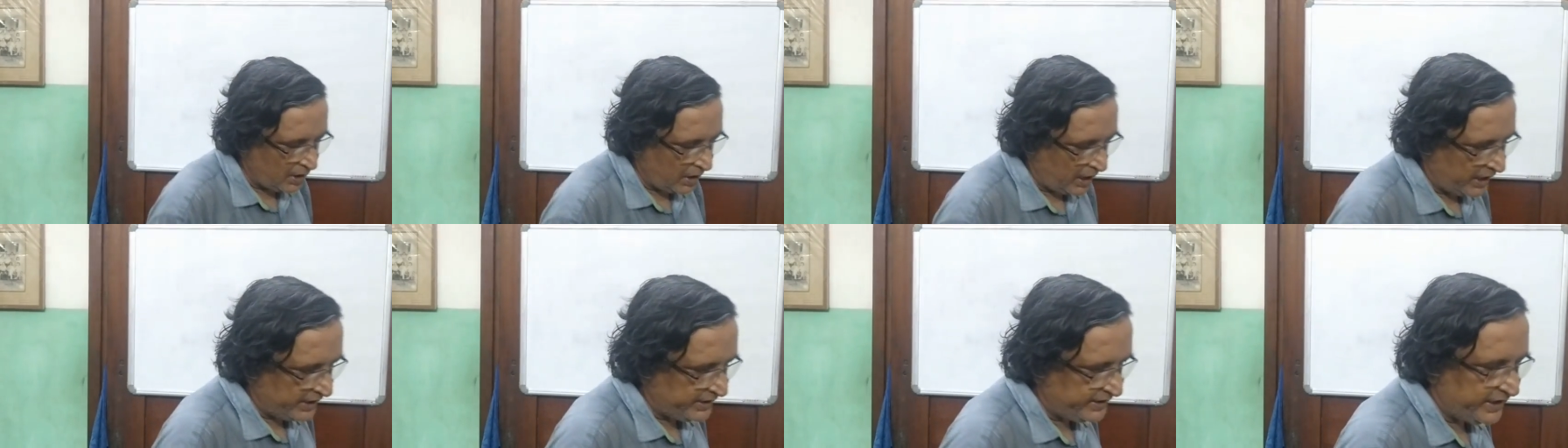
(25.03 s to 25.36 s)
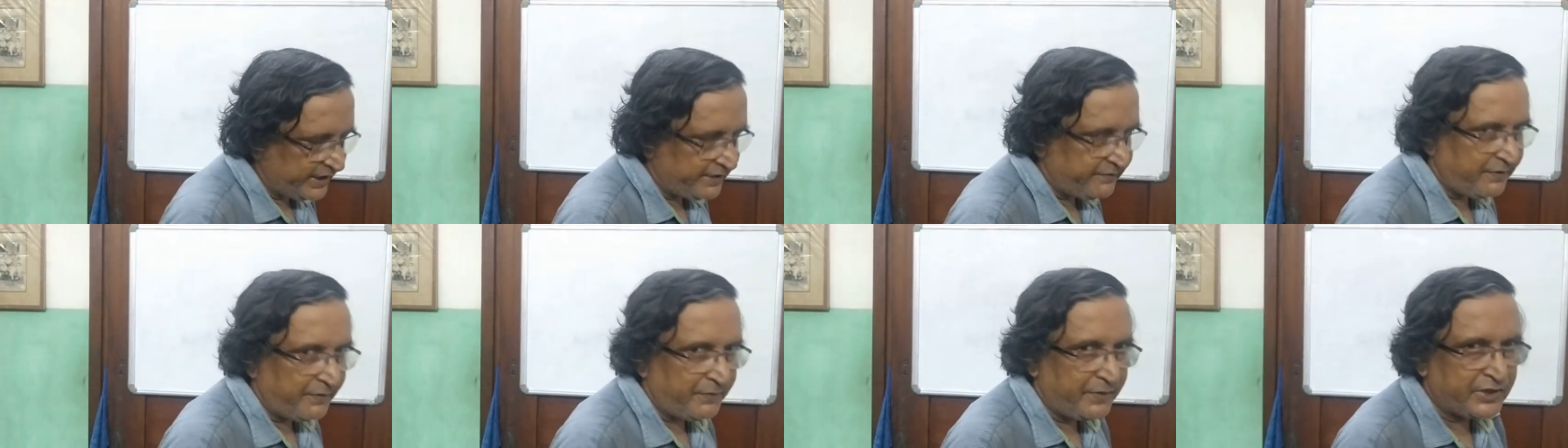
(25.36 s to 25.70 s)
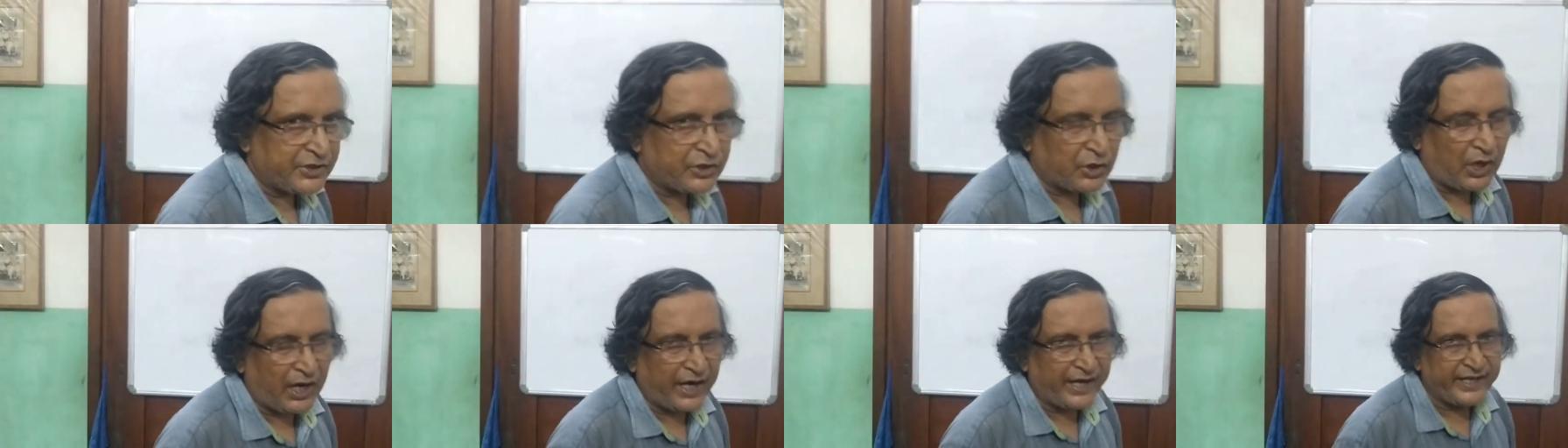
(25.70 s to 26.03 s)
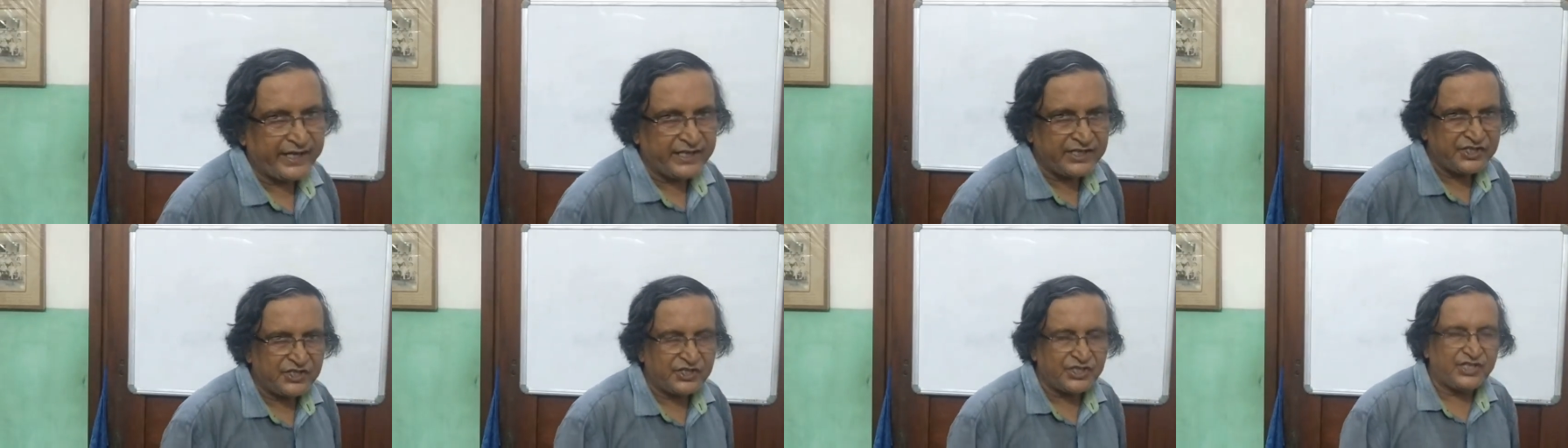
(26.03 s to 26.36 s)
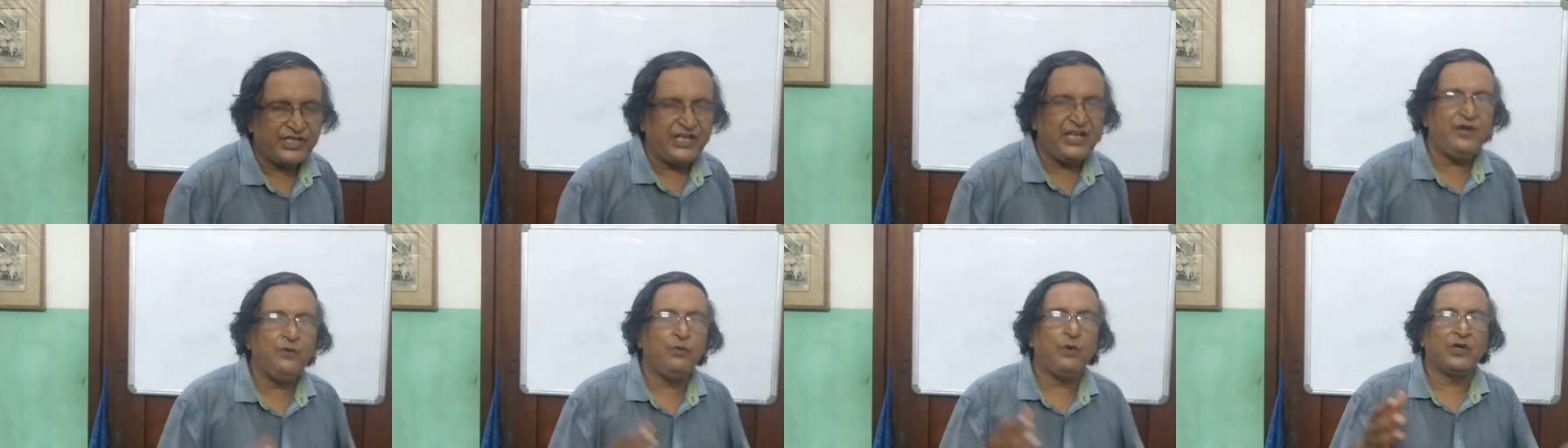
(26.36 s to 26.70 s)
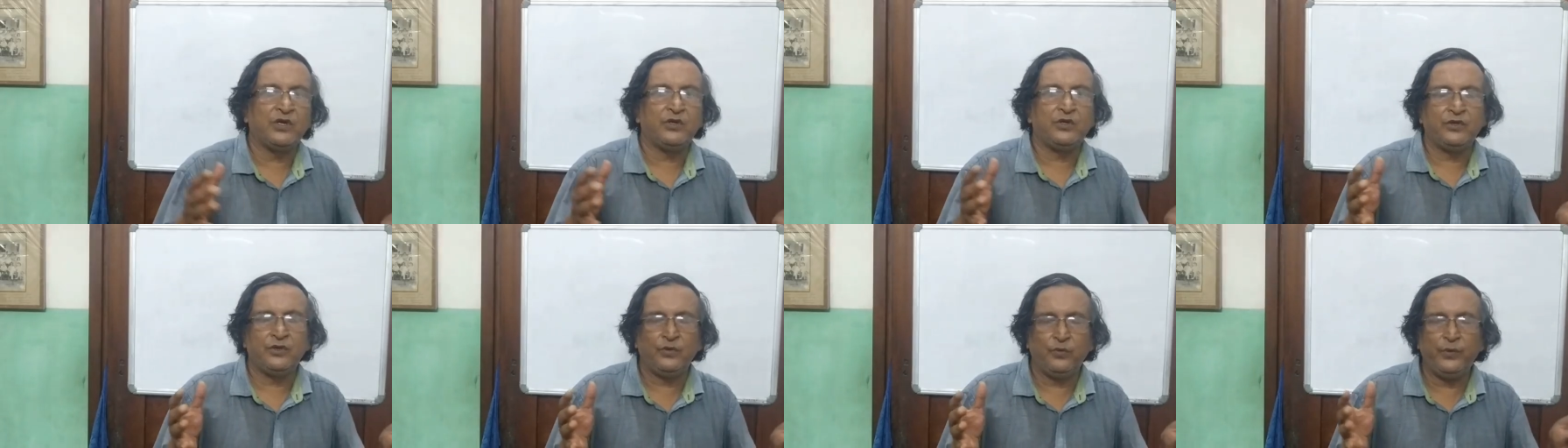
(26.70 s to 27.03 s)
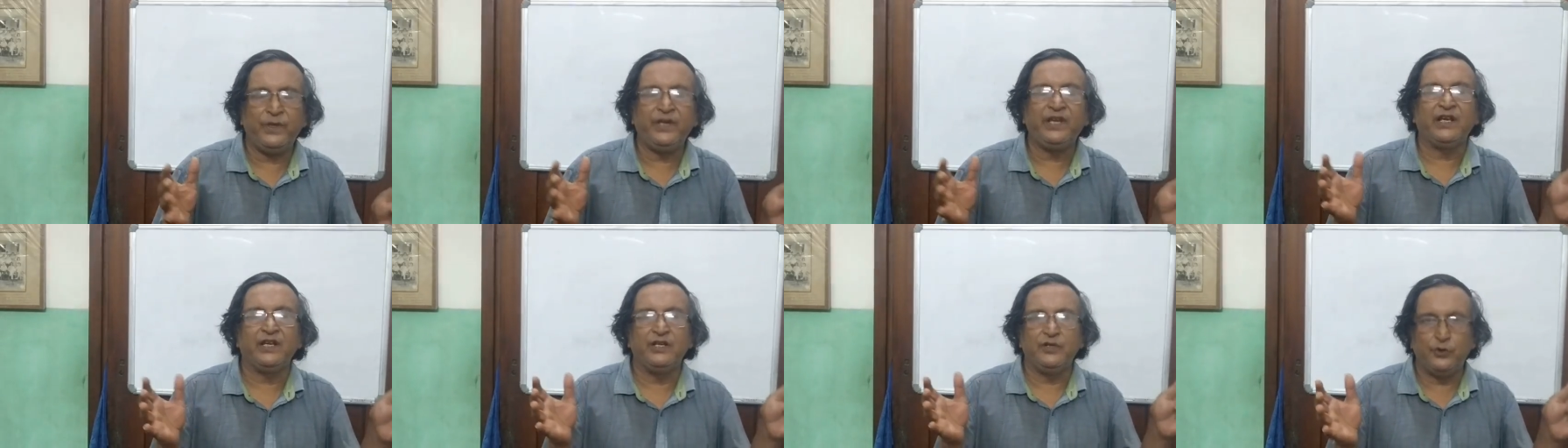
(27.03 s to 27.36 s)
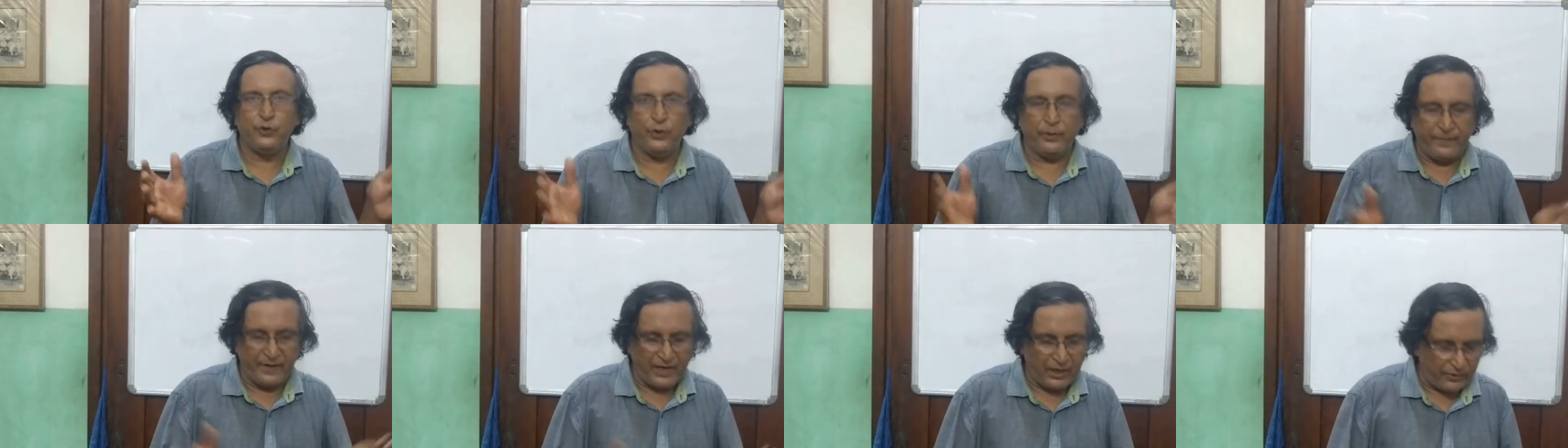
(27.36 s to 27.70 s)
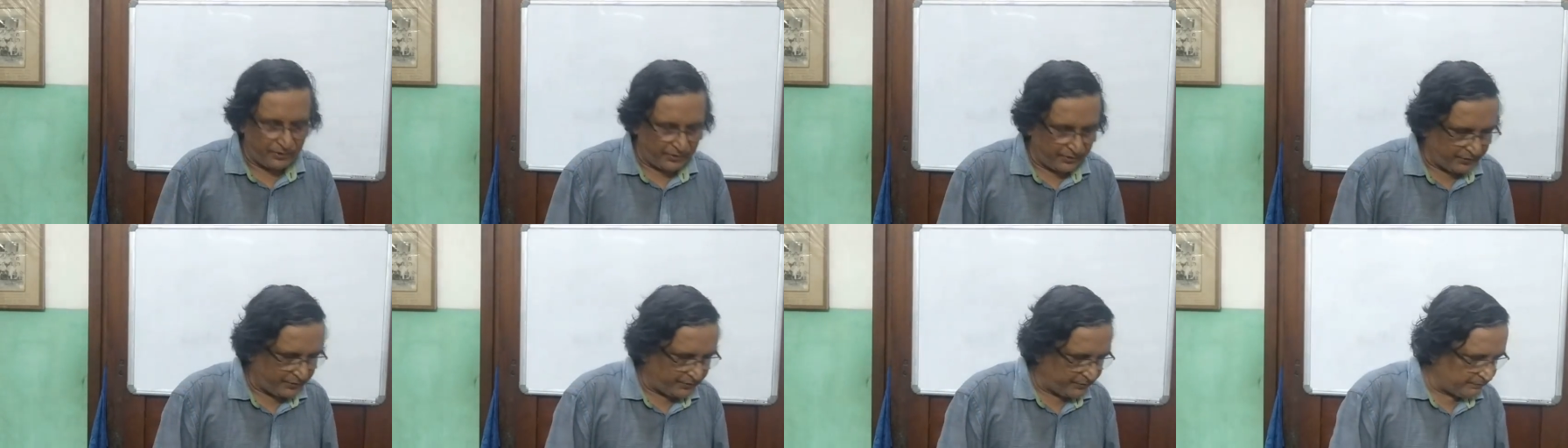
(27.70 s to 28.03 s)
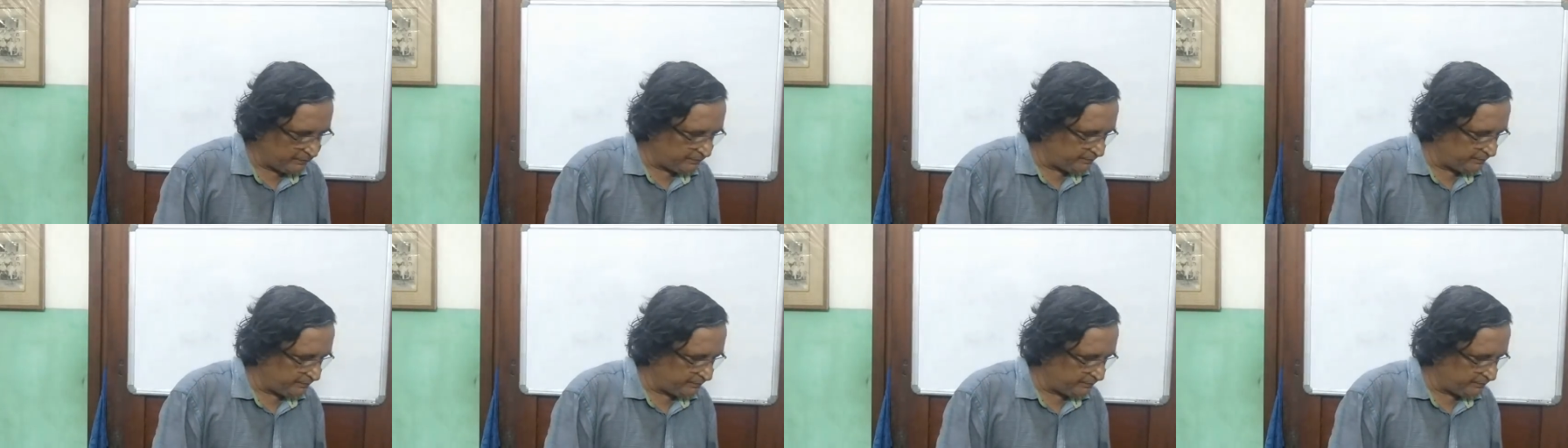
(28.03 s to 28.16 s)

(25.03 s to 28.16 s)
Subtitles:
And then we will try and see what we can do about it.